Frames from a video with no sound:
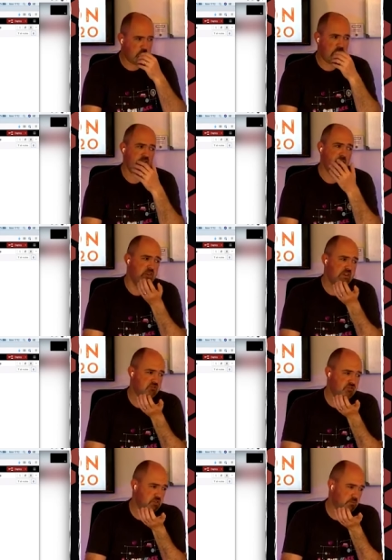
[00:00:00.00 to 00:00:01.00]
So we have our empty
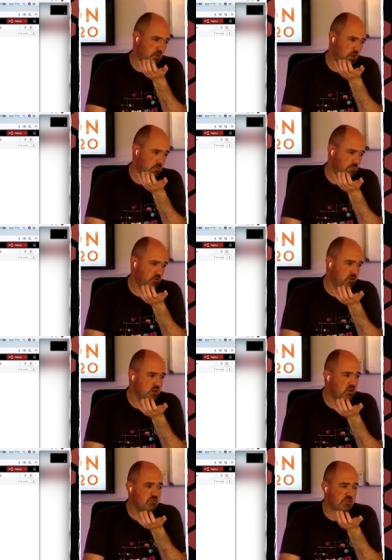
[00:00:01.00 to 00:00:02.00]
Asterisk. So I'm
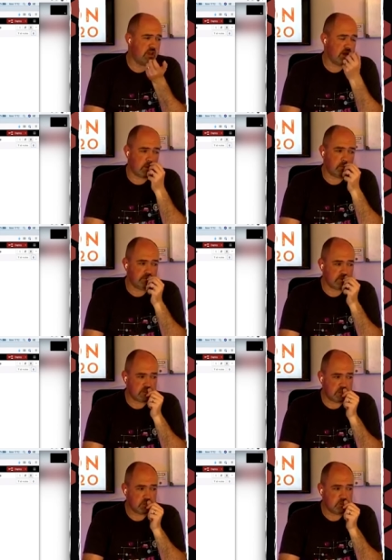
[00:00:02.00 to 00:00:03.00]
going to create a couple of
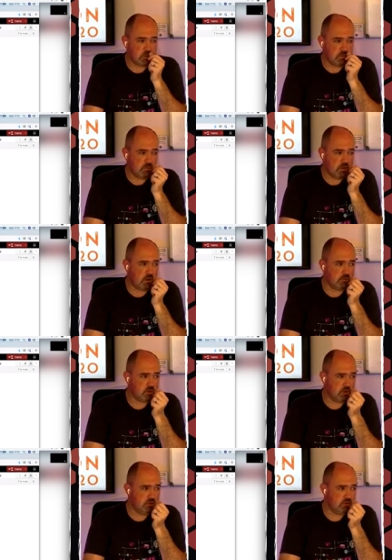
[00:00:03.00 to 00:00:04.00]
extensions.
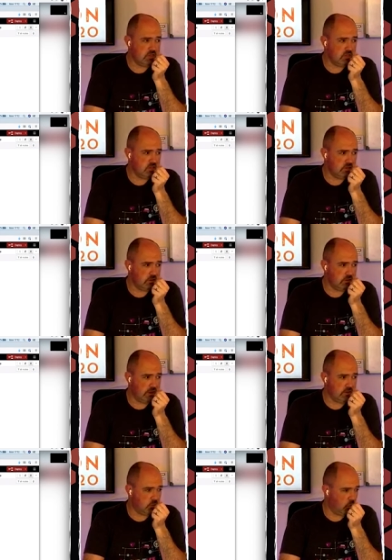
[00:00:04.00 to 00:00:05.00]
So I use these little
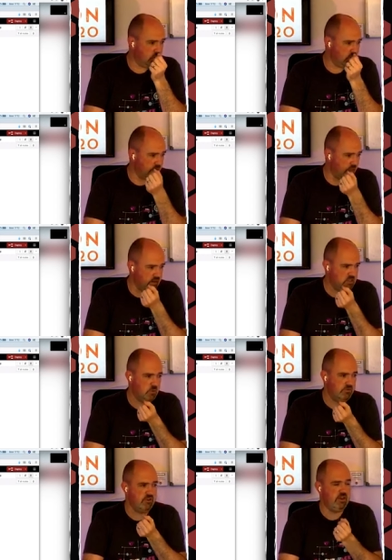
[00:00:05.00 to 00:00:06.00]
endpoint. In fact, that needs
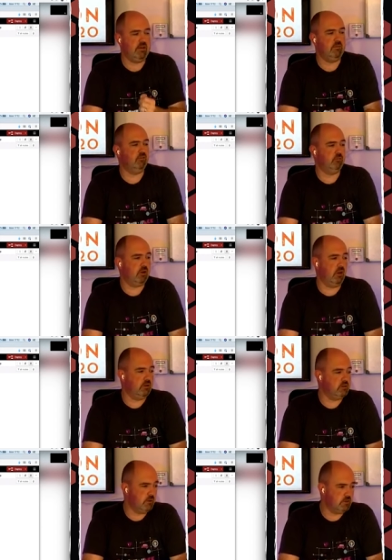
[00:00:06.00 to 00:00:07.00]
to be renamed from
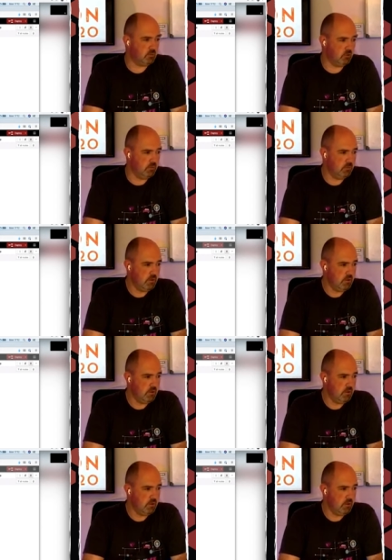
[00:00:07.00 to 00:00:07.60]
client to endpoint.